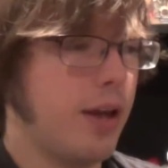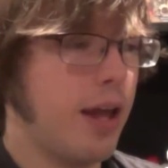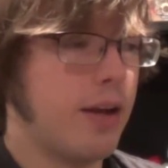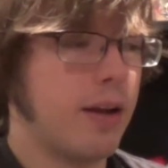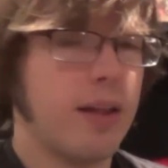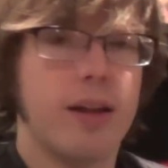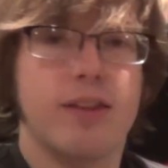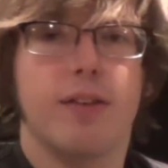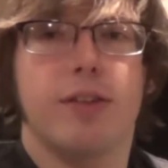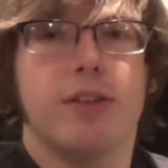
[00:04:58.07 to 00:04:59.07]
And a lot of
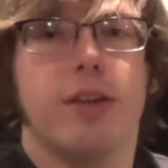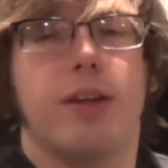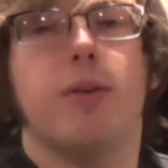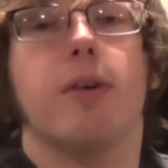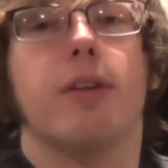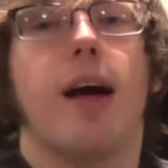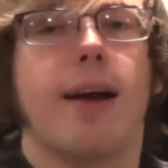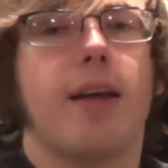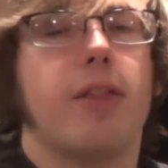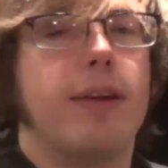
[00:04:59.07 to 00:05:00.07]
stuff is you are
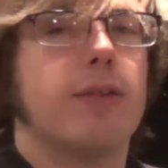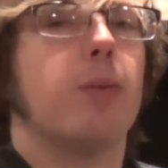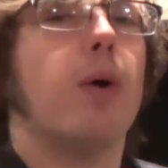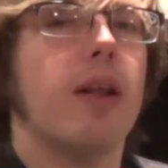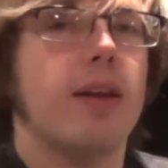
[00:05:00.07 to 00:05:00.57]
unlocking things one